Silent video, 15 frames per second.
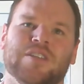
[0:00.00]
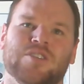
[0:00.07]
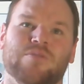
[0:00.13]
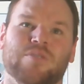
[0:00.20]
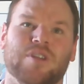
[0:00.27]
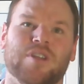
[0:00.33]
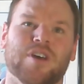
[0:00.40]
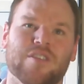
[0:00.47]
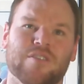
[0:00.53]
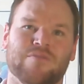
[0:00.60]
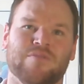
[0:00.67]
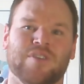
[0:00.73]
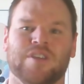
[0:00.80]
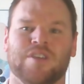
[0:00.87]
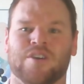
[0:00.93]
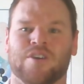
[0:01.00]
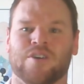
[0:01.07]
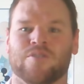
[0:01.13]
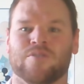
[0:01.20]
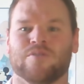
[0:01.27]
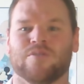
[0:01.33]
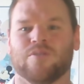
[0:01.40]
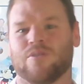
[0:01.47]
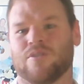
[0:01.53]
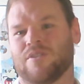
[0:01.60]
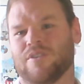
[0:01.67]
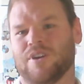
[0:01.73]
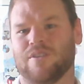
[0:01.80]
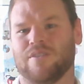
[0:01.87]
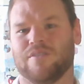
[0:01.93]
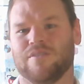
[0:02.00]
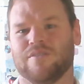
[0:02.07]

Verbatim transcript: to another video, or it,